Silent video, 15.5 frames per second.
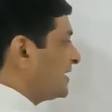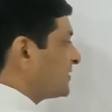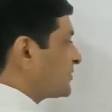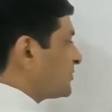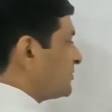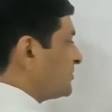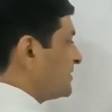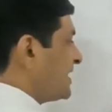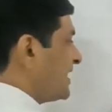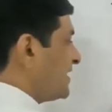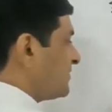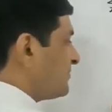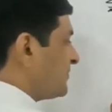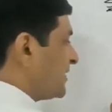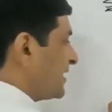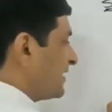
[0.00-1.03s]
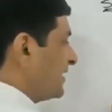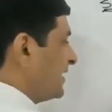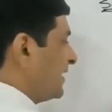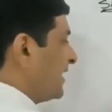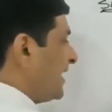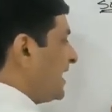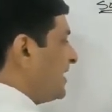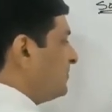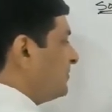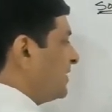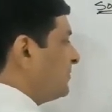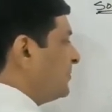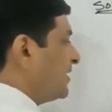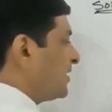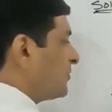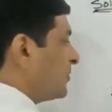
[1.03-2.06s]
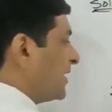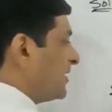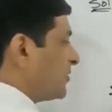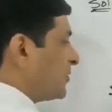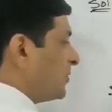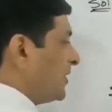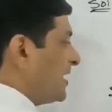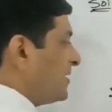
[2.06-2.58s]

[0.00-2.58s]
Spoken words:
So therefore a will be equal to,